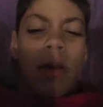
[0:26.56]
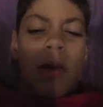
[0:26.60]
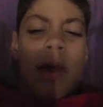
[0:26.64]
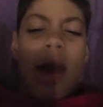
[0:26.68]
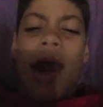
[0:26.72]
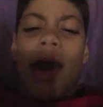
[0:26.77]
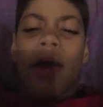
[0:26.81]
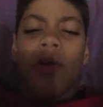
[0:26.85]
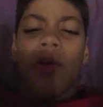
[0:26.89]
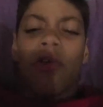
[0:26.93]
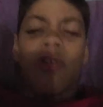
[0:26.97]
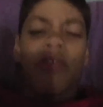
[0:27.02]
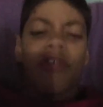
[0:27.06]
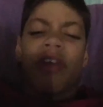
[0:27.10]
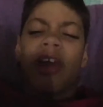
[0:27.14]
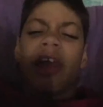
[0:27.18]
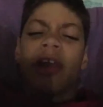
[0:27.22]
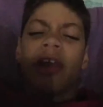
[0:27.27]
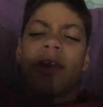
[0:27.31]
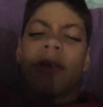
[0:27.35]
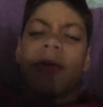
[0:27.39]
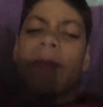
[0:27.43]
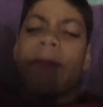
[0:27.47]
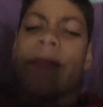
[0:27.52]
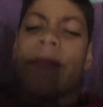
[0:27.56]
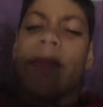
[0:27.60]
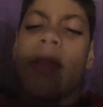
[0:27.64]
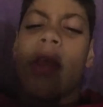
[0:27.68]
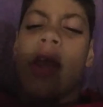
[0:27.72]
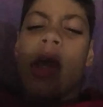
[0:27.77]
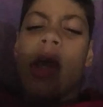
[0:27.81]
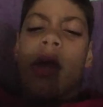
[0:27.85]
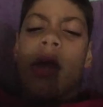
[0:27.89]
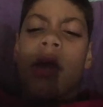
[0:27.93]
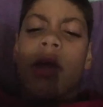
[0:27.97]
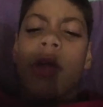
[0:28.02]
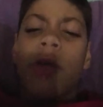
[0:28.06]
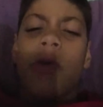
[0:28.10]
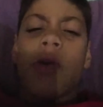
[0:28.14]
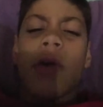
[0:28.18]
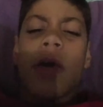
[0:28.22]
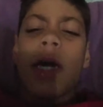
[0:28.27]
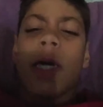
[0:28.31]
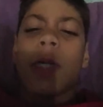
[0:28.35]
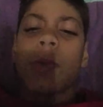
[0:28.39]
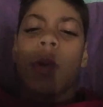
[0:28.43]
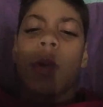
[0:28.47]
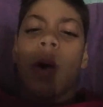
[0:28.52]
I don't think you
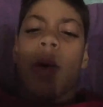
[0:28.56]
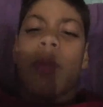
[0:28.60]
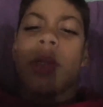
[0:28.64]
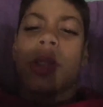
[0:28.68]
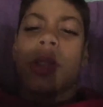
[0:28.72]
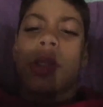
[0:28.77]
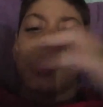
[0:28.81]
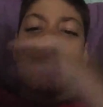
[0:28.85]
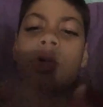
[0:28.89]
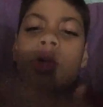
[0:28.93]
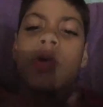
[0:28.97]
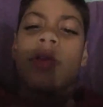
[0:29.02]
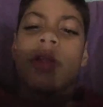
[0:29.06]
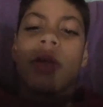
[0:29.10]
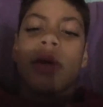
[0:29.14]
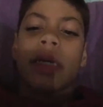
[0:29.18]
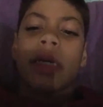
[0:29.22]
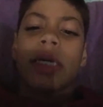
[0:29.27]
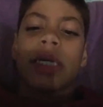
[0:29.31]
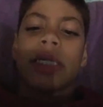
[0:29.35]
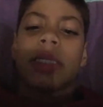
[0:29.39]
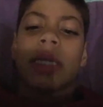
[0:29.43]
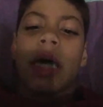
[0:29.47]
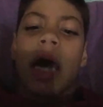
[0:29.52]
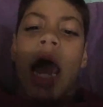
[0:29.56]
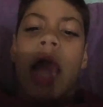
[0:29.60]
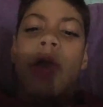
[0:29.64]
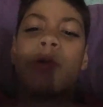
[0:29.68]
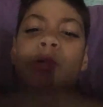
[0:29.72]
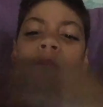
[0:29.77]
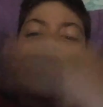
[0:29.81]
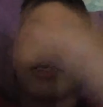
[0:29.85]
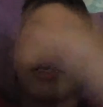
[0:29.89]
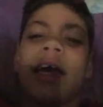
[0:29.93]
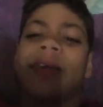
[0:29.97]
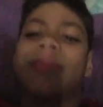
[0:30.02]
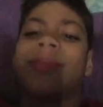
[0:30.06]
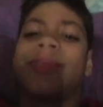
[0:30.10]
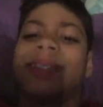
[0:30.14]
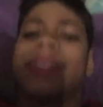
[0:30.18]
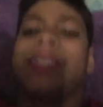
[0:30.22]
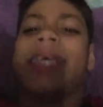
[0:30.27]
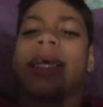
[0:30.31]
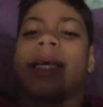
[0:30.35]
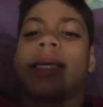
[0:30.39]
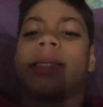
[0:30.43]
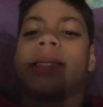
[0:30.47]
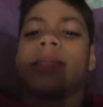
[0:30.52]
guys want me to do that? Because I only have
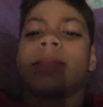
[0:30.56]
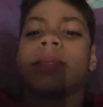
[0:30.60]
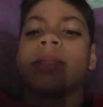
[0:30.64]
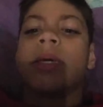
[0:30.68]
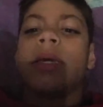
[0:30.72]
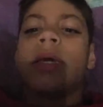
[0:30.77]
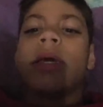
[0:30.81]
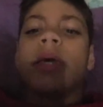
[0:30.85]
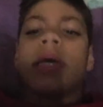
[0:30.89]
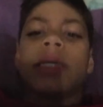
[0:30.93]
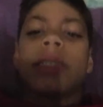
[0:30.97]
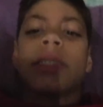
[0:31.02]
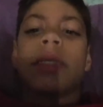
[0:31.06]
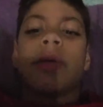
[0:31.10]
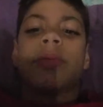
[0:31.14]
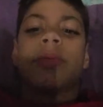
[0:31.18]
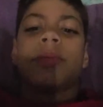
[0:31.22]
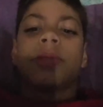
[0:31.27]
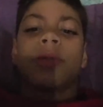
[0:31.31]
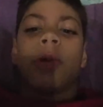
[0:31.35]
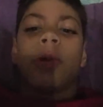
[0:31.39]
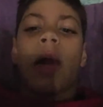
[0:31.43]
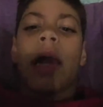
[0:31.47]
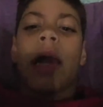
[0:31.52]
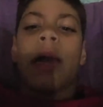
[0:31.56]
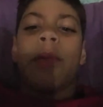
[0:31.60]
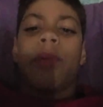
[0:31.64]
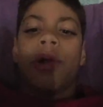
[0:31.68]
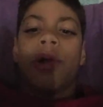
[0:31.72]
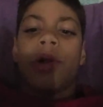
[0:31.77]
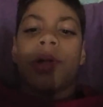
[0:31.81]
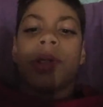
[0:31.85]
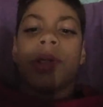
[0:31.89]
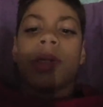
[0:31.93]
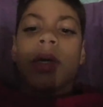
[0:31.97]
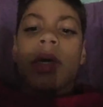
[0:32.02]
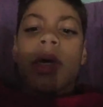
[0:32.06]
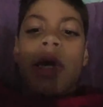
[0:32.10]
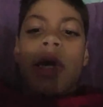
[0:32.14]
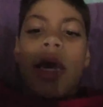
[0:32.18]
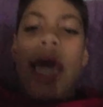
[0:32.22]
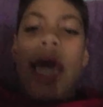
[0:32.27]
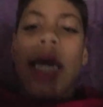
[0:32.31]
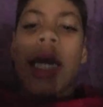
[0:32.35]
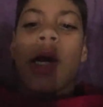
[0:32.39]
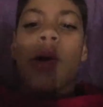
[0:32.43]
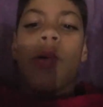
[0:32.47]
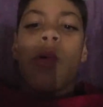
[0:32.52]
six subscribers.
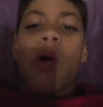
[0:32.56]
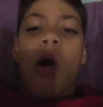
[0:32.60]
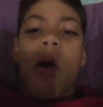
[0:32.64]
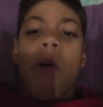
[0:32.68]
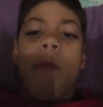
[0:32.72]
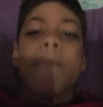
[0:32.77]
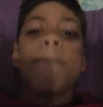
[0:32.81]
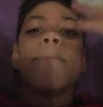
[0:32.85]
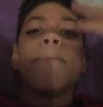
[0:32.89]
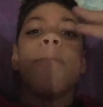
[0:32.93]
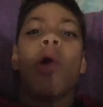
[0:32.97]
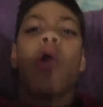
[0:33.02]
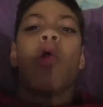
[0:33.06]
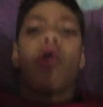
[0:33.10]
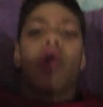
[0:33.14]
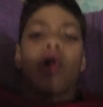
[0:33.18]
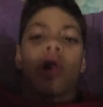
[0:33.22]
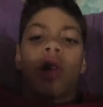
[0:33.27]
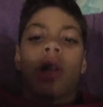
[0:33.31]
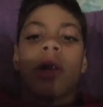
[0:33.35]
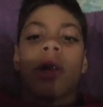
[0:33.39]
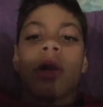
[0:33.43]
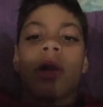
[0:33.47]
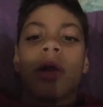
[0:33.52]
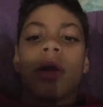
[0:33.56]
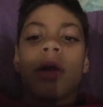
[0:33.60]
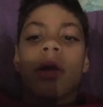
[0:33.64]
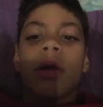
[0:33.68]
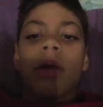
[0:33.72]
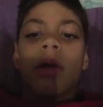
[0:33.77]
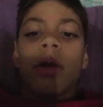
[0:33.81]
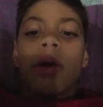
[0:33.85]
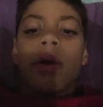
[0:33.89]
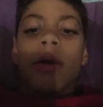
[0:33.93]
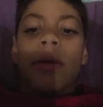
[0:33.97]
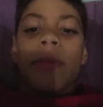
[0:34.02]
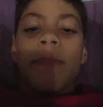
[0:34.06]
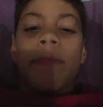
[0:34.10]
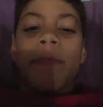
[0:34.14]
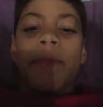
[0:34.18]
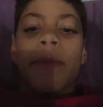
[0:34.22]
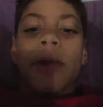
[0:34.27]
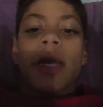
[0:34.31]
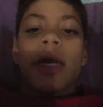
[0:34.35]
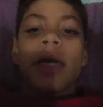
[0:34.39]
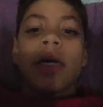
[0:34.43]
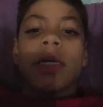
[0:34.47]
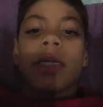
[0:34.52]
And I want more.
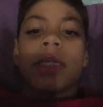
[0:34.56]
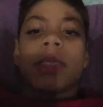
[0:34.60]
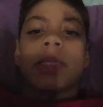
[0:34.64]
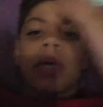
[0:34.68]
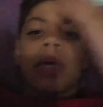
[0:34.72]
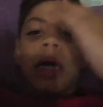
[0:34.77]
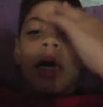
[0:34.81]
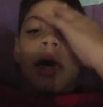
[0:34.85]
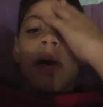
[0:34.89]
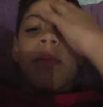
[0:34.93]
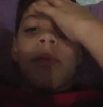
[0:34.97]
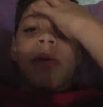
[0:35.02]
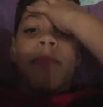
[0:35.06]
Because I'm a